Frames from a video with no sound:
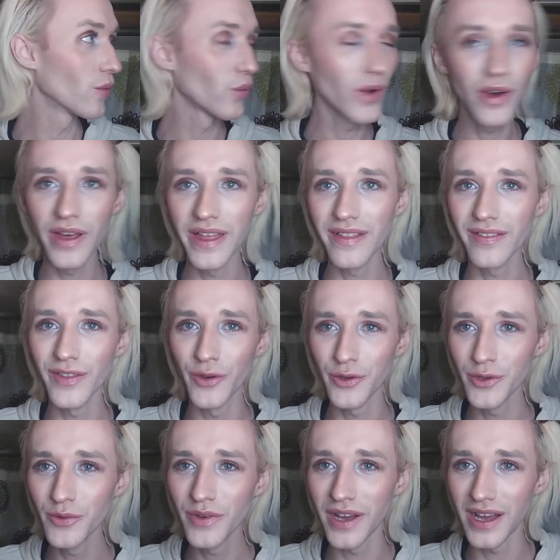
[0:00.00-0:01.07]
Well, hello,
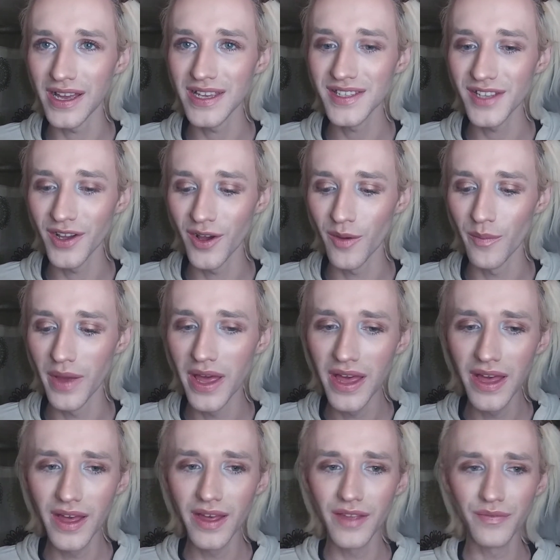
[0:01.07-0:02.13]
you guys.
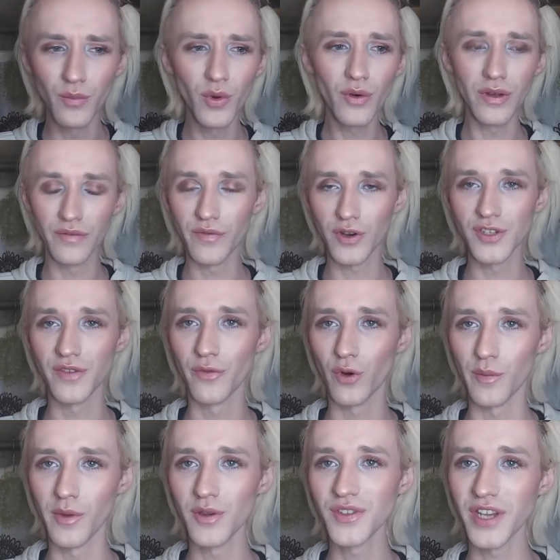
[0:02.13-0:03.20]
Well, and first and
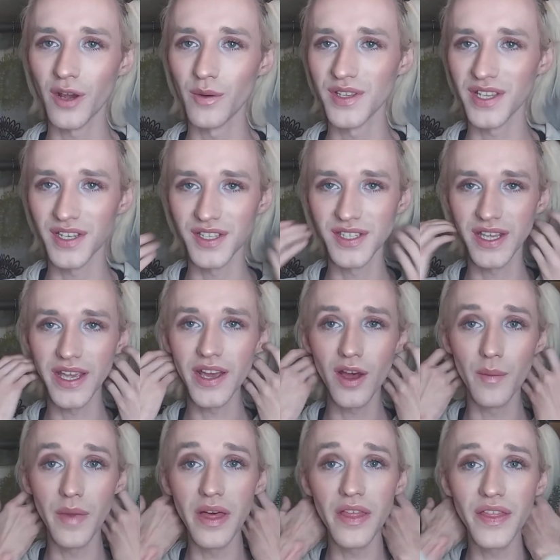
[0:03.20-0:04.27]
foremost, I always like to say,
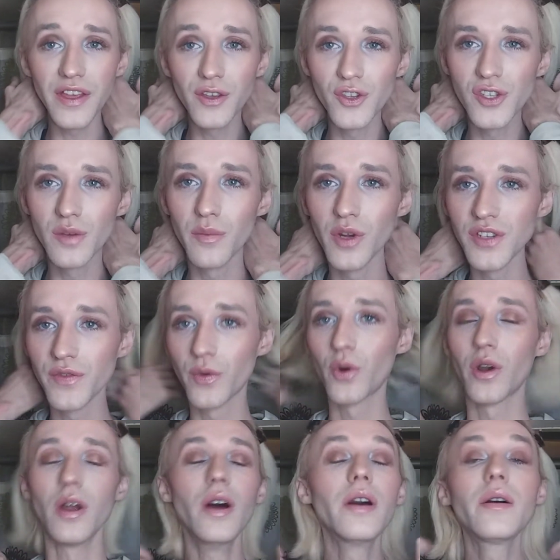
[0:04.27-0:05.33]
thank you so much
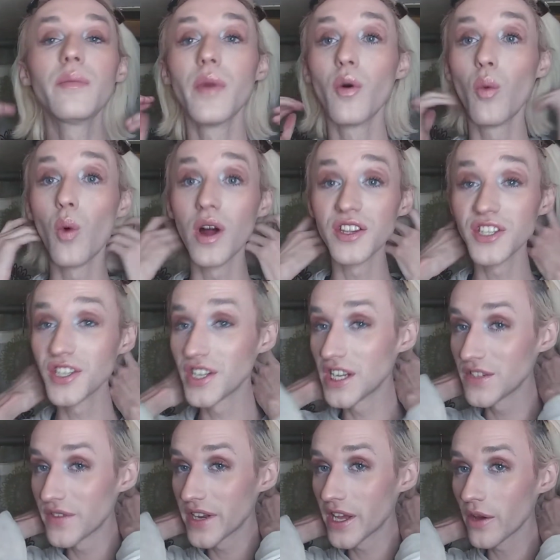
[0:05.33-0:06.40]
for watching
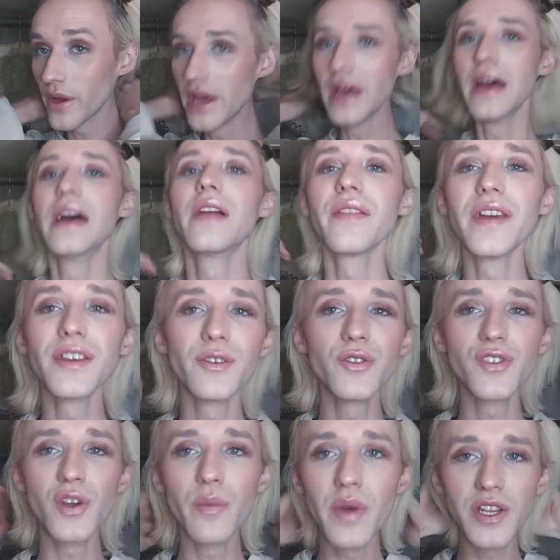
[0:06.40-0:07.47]
today's video. Thank you
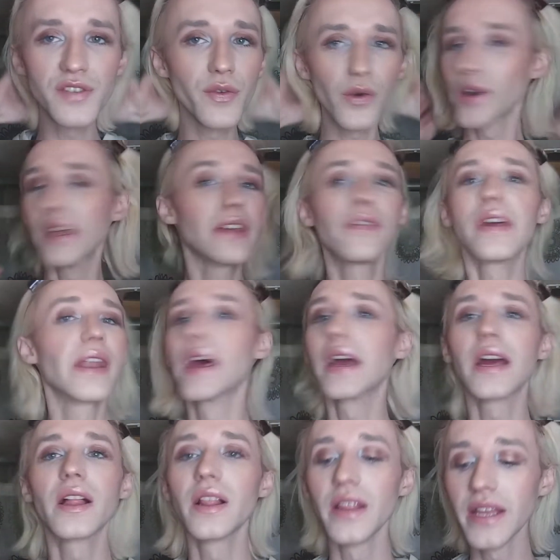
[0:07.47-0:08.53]
so much for even
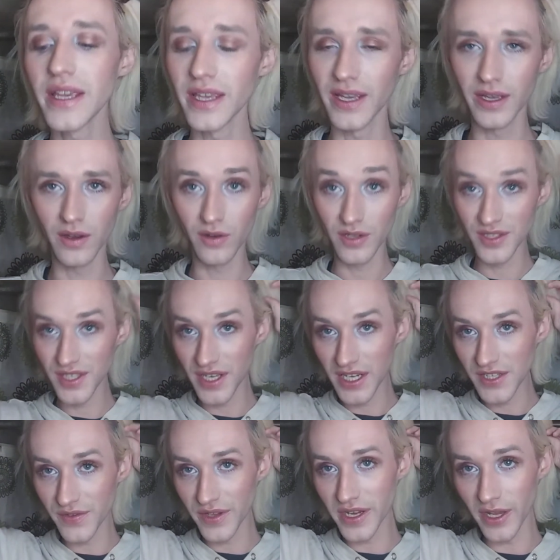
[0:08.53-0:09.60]
clicking on
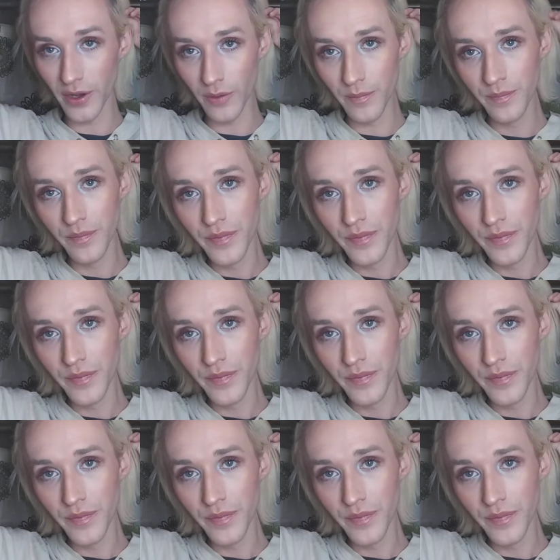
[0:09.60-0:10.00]
today's video.